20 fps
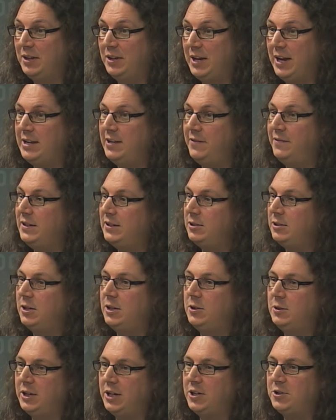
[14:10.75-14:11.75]
And if it's an
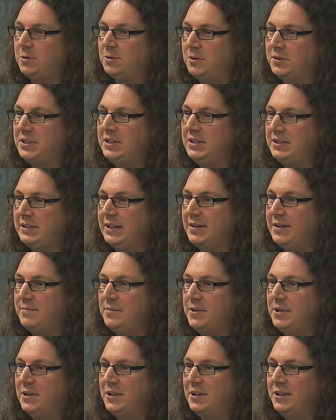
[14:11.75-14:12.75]
educational
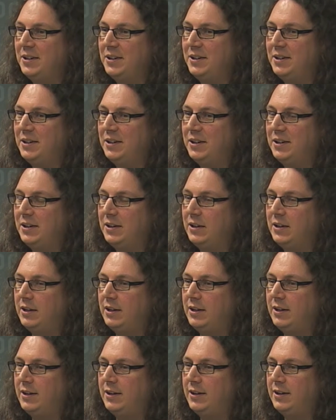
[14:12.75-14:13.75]
system,
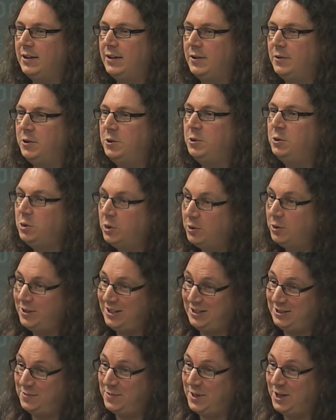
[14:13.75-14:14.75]

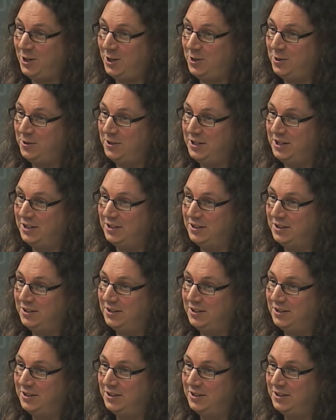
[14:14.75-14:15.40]
it's about learning.